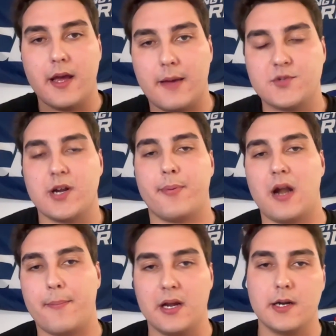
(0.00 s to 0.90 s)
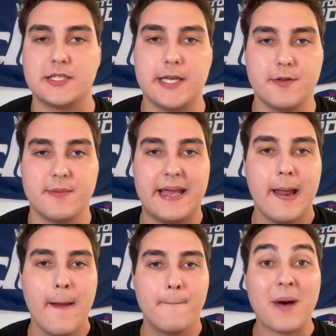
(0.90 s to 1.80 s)
I'm tripping up here, excuse me.
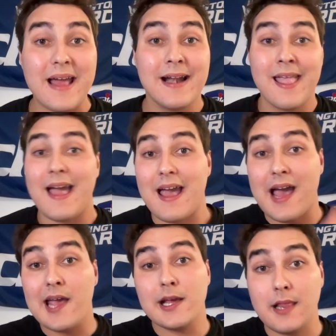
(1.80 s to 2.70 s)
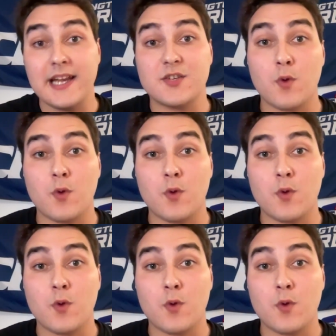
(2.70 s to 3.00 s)
But I liked